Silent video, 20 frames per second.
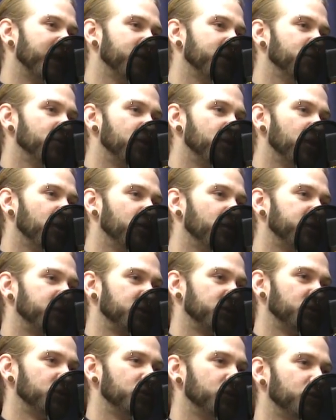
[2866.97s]
where you go
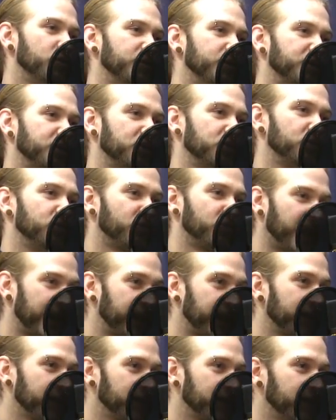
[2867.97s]
to drink.